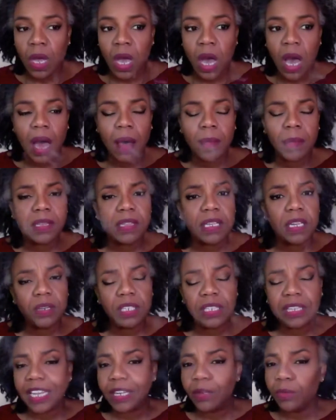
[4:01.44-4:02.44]

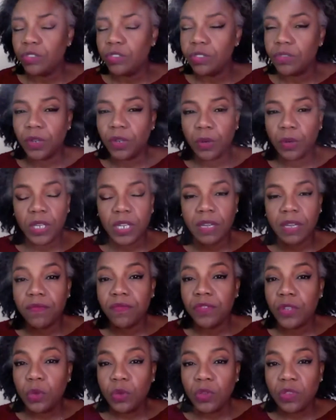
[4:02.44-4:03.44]
Language is very
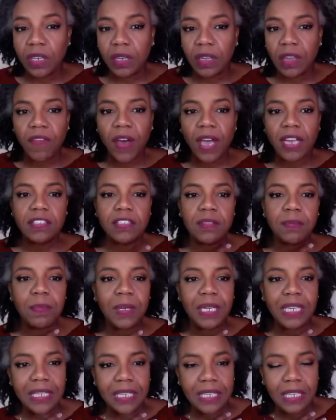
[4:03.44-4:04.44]
confusing. If I
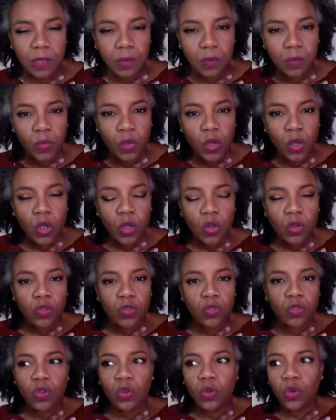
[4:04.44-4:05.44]
speak
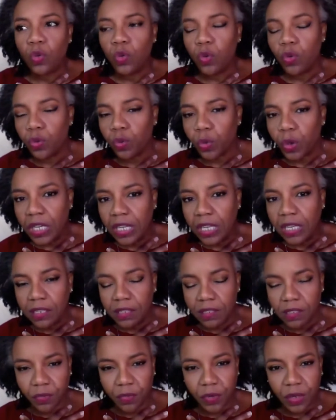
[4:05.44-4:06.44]
2, 3
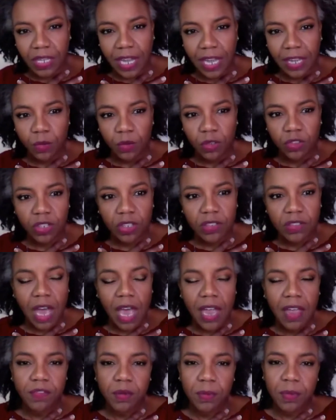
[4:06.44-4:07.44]
different languages,
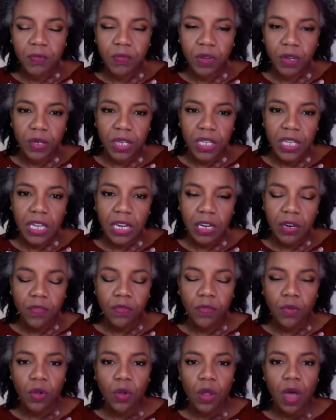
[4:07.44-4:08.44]
I have to be very
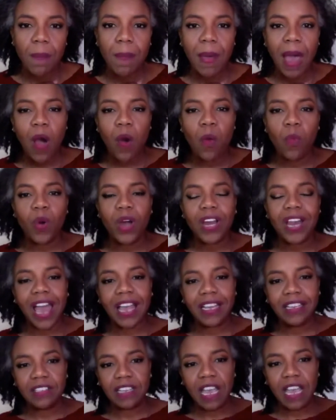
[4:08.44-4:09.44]
careful about what
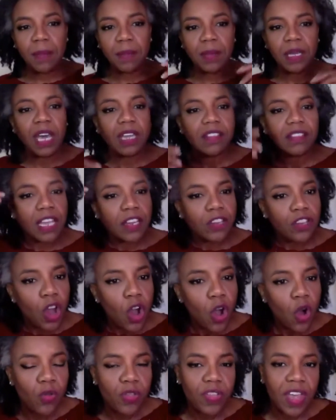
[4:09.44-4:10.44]
I say, because I
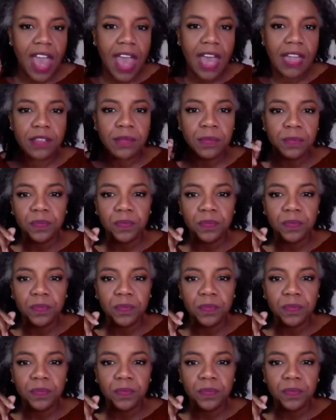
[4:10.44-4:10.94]
know that